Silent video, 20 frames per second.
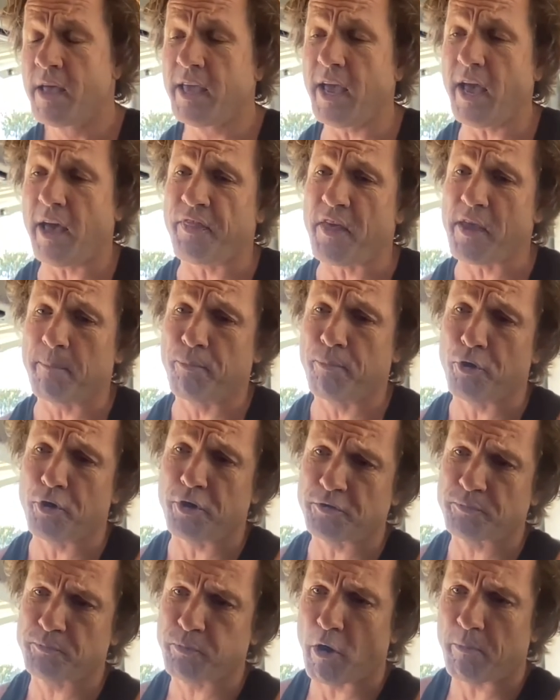Yeah, I think Bruna,
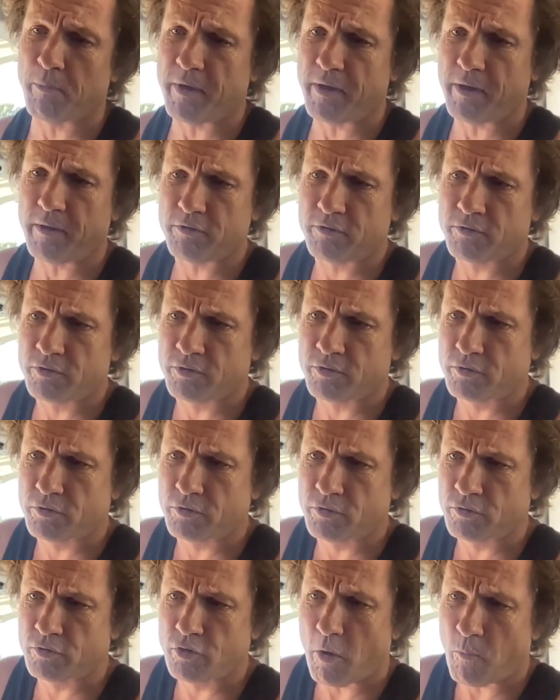we
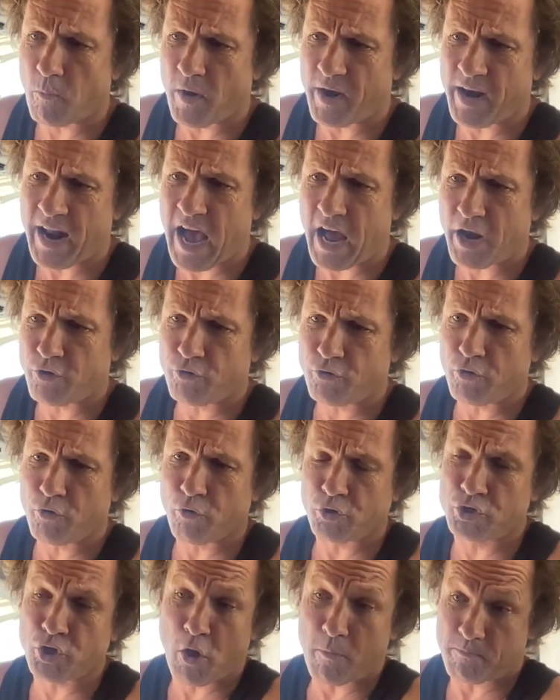top 100
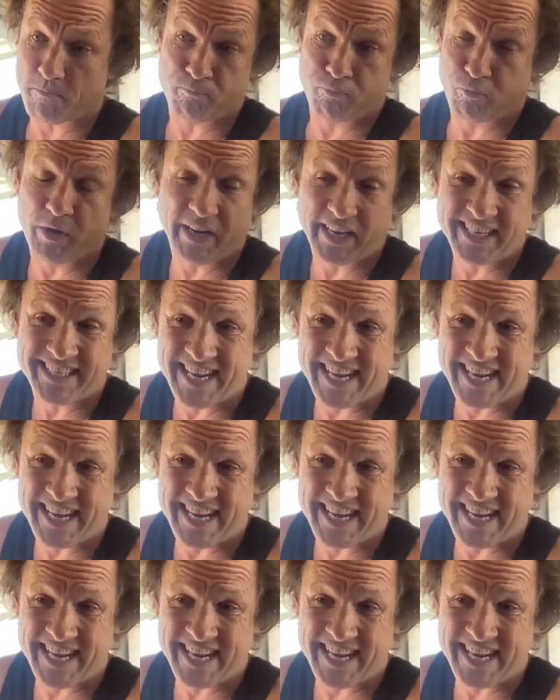or top really